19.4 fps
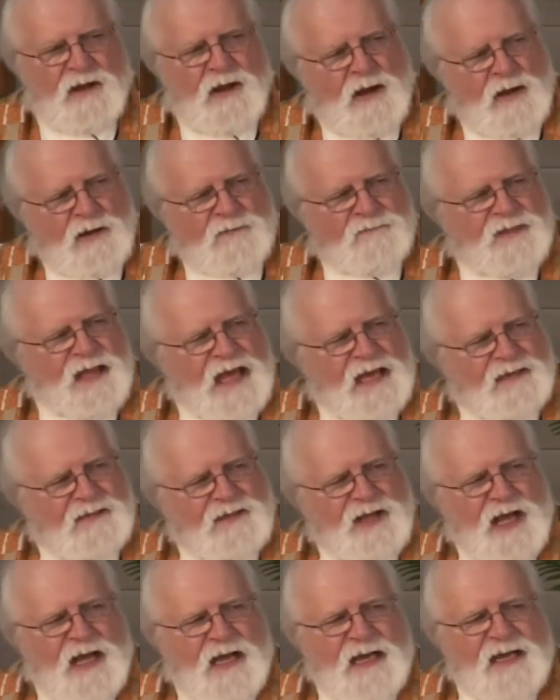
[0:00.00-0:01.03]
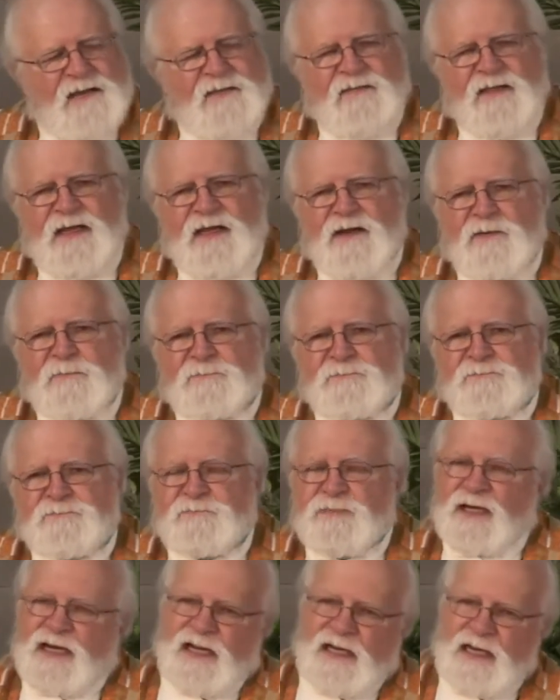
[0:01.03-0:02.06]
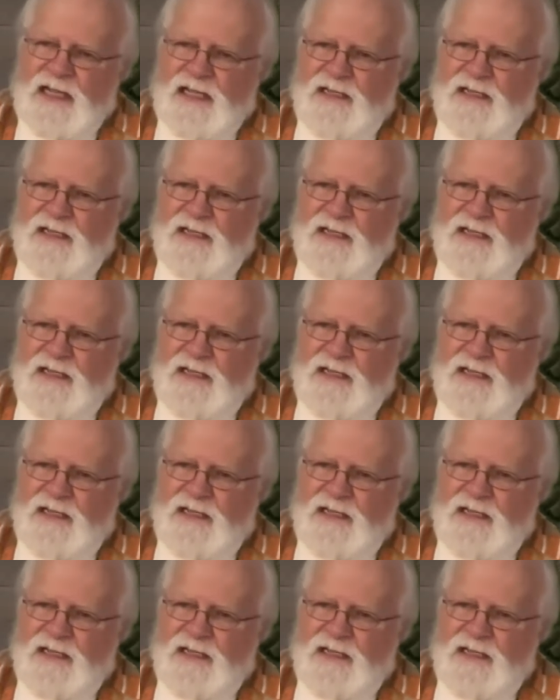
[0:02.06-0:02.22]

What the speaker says: all of that lying there, but he